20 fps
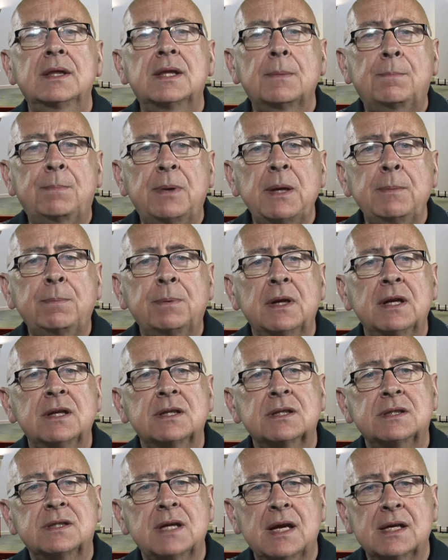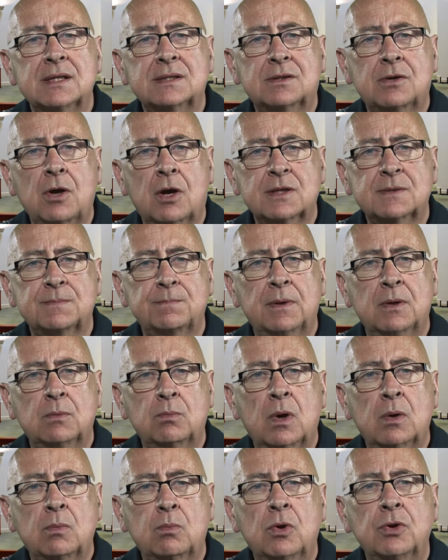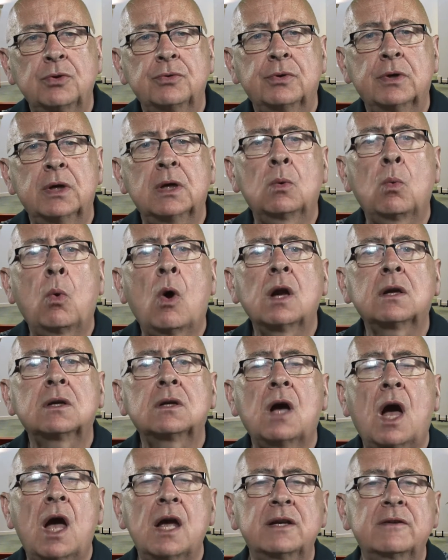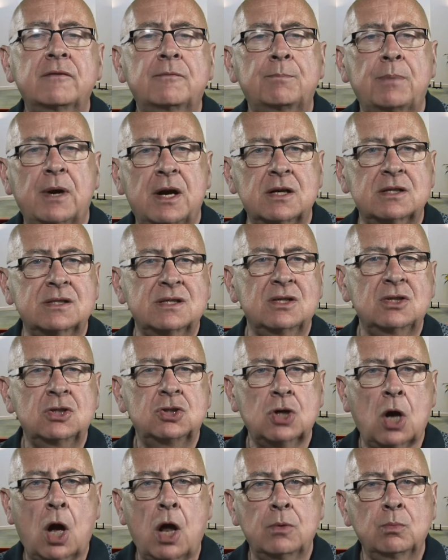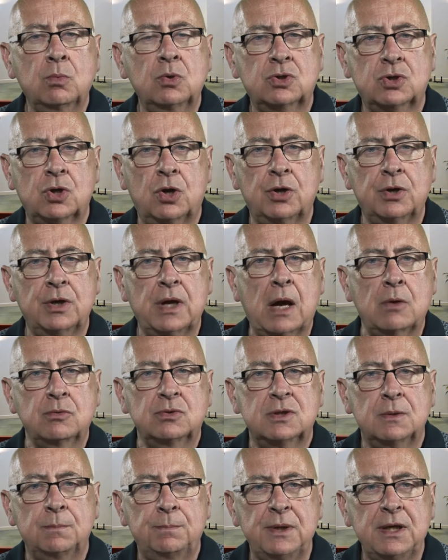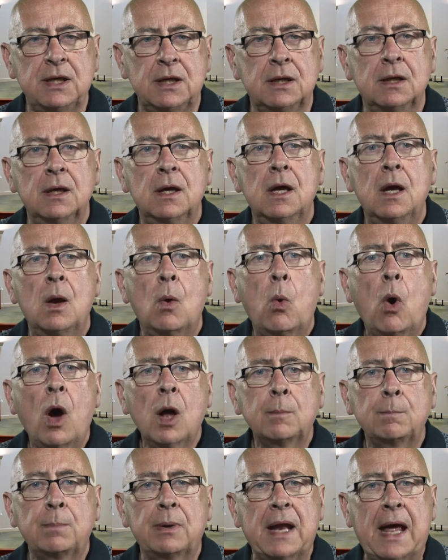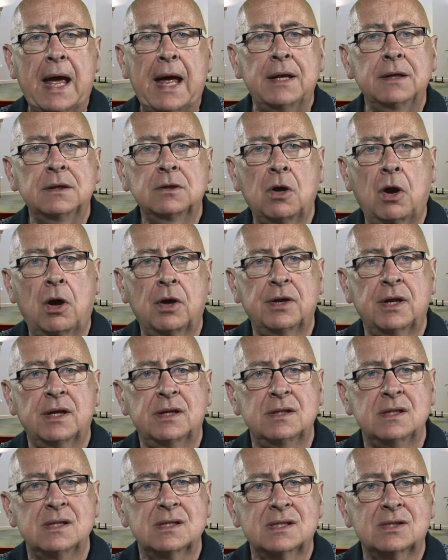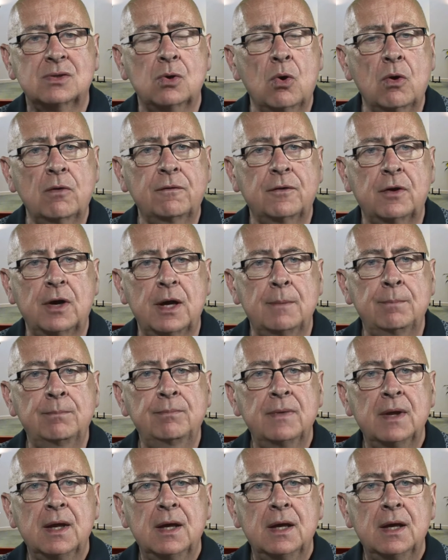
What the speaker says: The people in today's gospel were wondering what kind of person John would turn out to be, what plan God had in store for him.